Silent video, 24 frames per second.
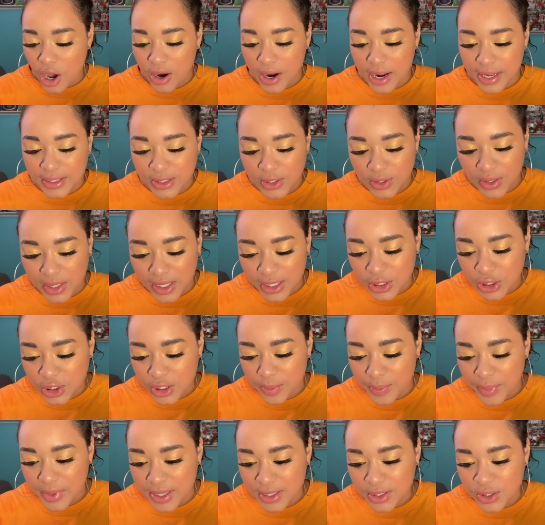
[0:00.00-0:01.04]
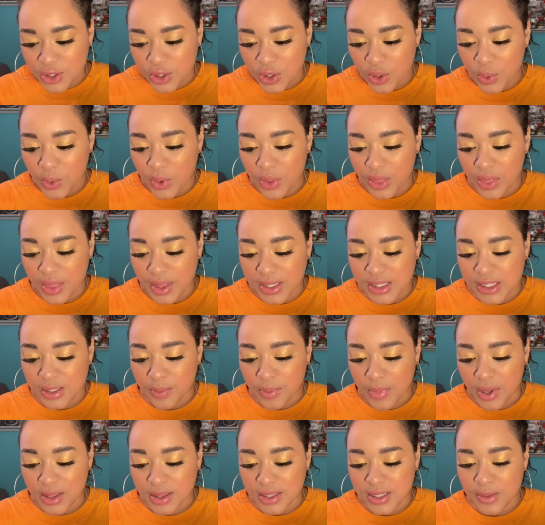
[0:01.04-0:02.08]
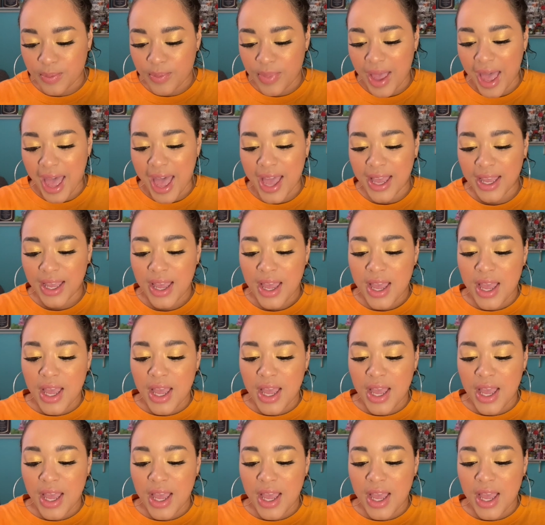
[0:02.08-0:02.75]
All right, so let's jump into this month's bag.